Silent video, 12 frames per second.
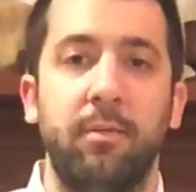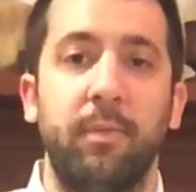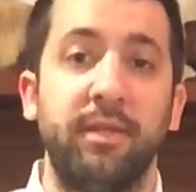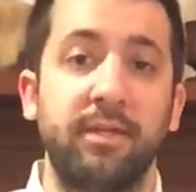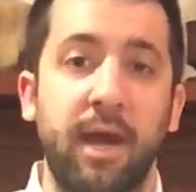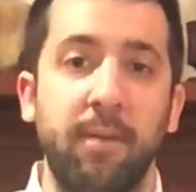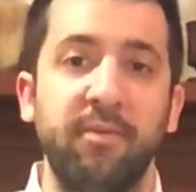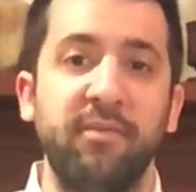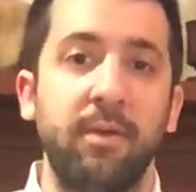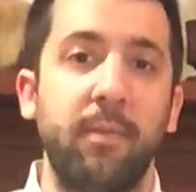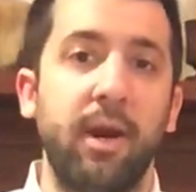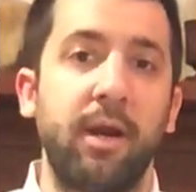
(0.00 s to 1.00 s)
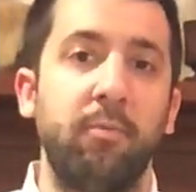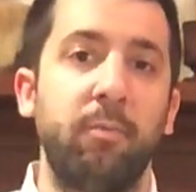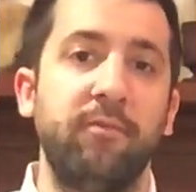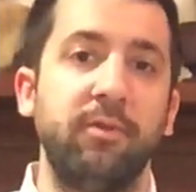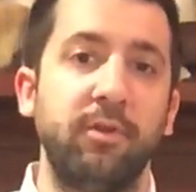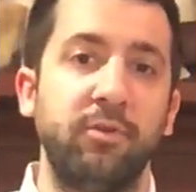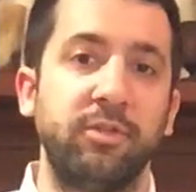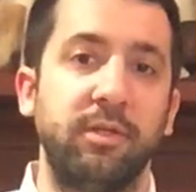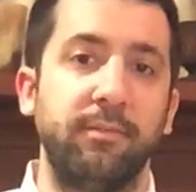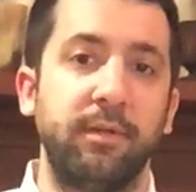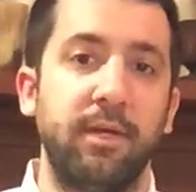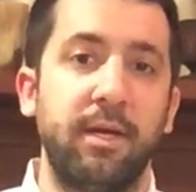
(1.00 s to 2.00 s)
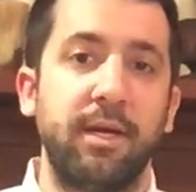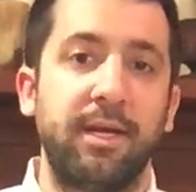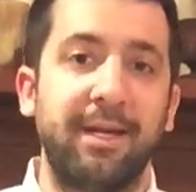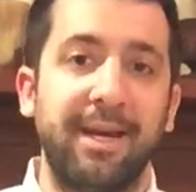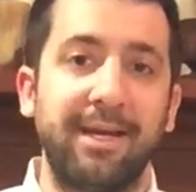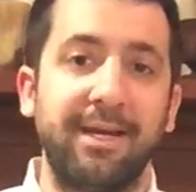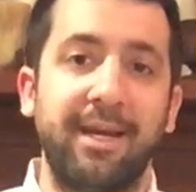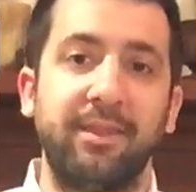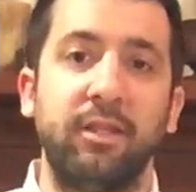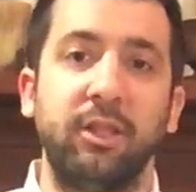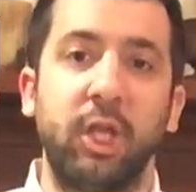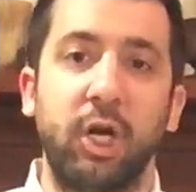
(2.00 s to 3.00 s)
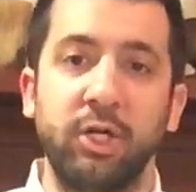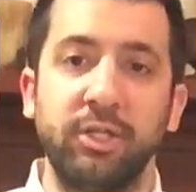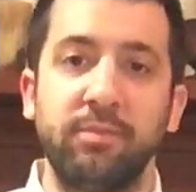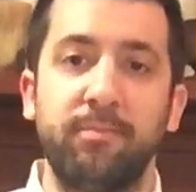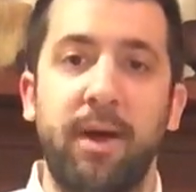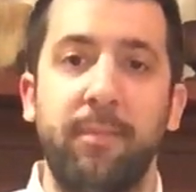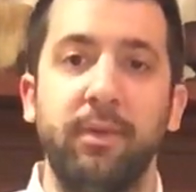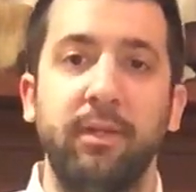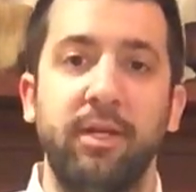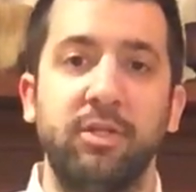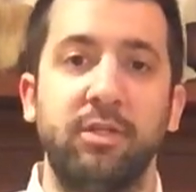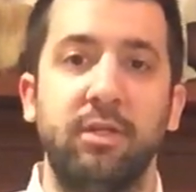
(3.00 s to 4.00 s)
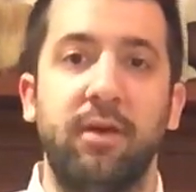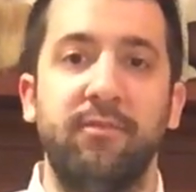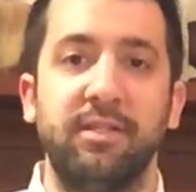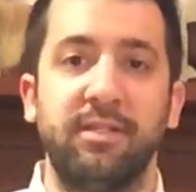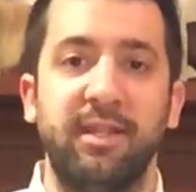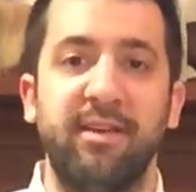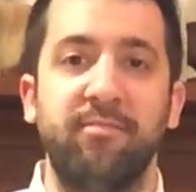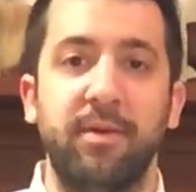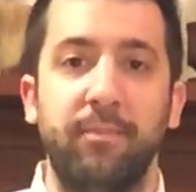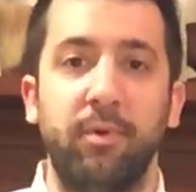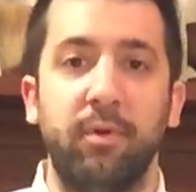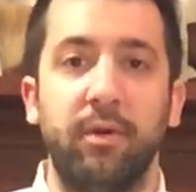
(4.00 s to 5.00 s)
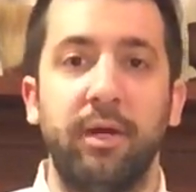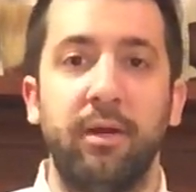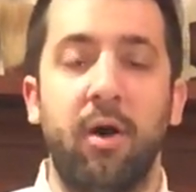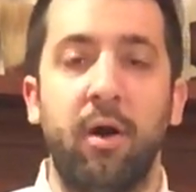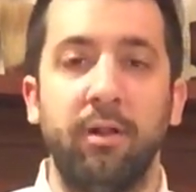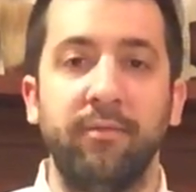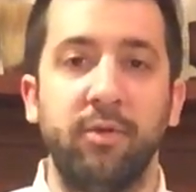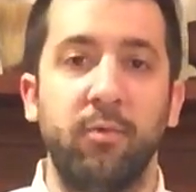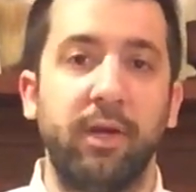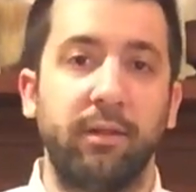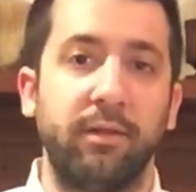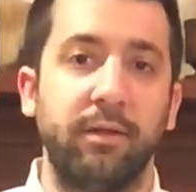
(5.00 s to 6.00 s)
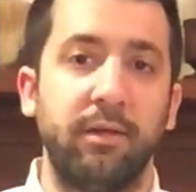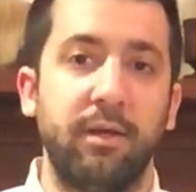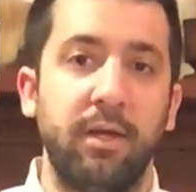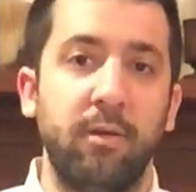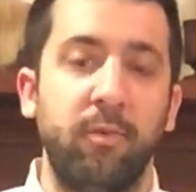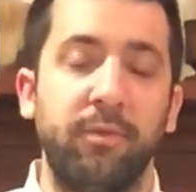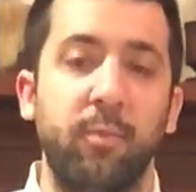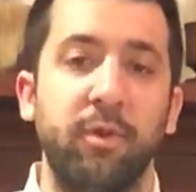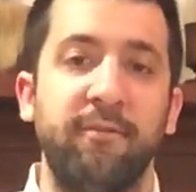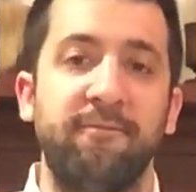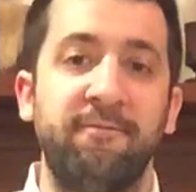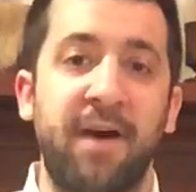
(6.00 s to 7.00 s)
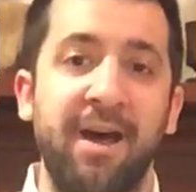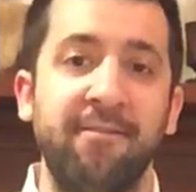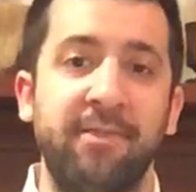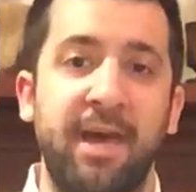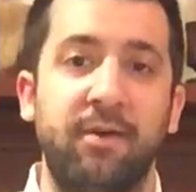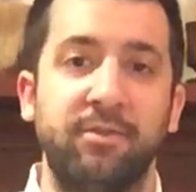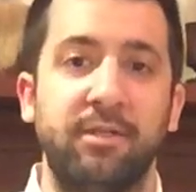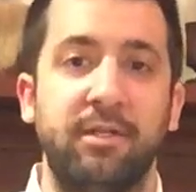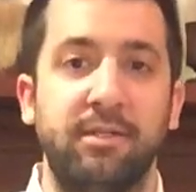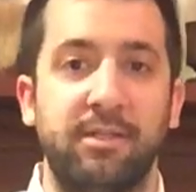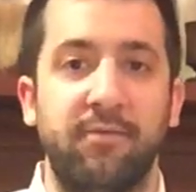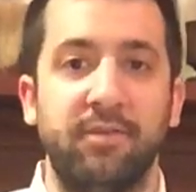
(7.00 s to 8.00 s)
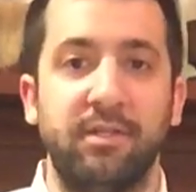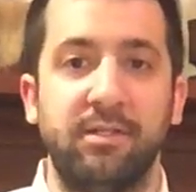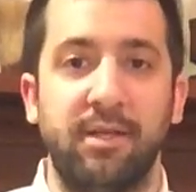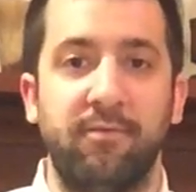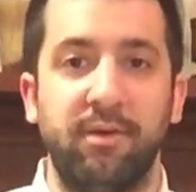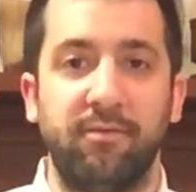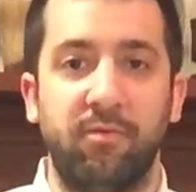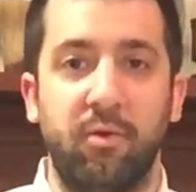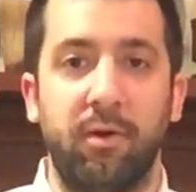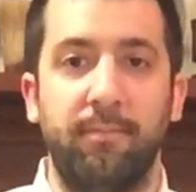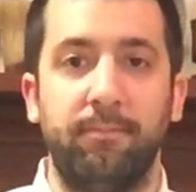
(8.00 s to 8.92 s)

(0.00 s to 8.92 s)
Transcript: By the time of the American Revolution, Connecticut had the largest population of enslaved people in all of New England, with more than 5,000 in 1774.